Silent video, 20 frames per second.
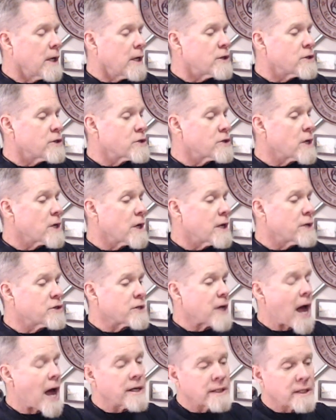This is
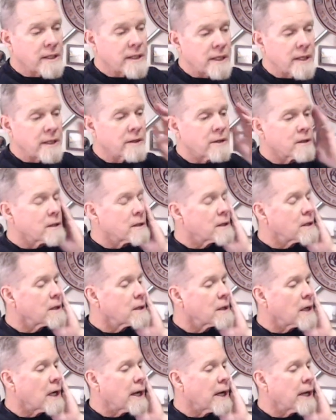Sal and Keith.
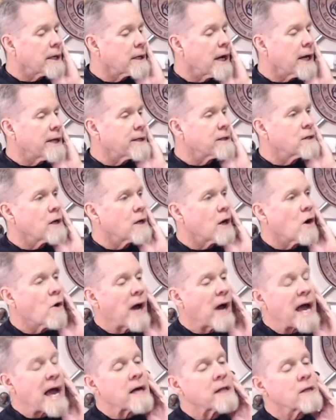I'd like to know
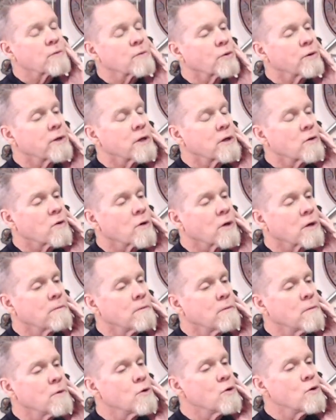how the Marine Corps
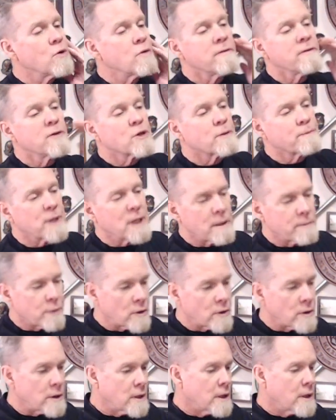moves
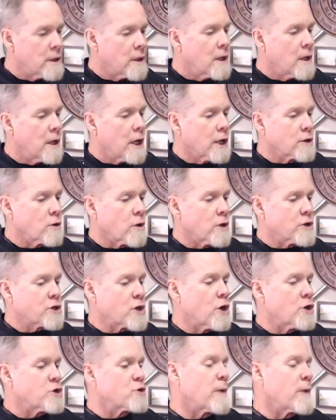people across
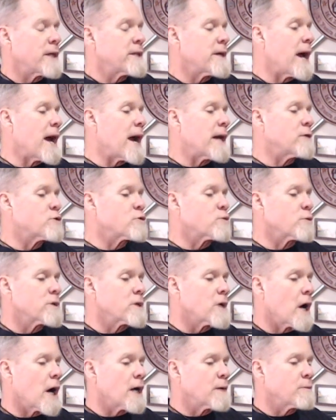country. My dad is a
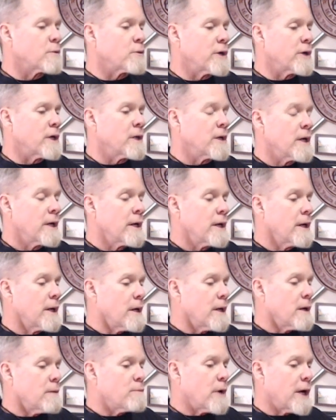retired Marine,
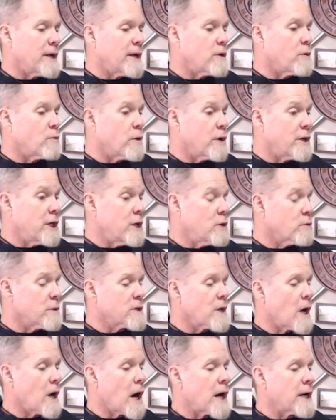but when he
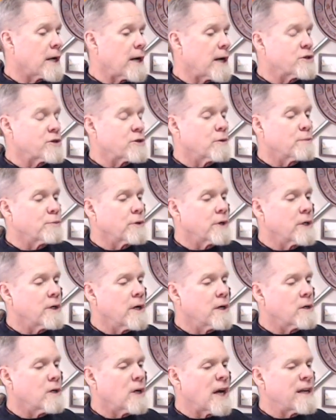retired, I was still pretty
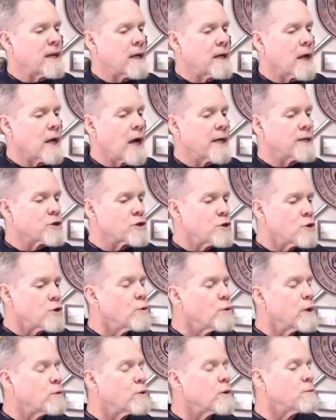little. I just knew
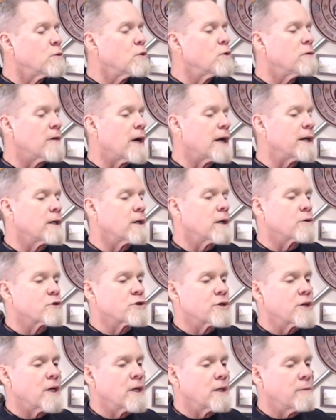we would move. I didn't
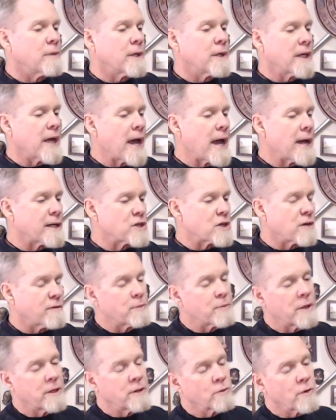understand the mechanics of
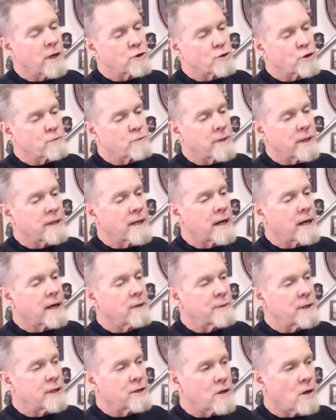it. But in retrospect, now that
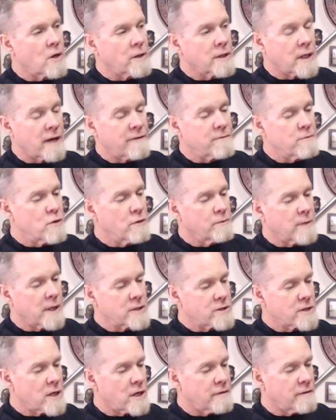I'm an adult and I've moved
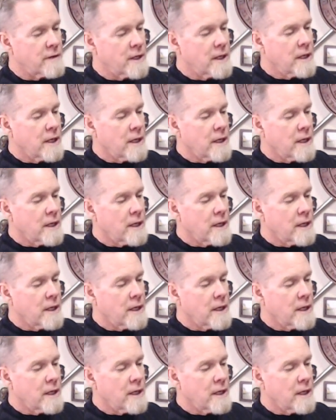myself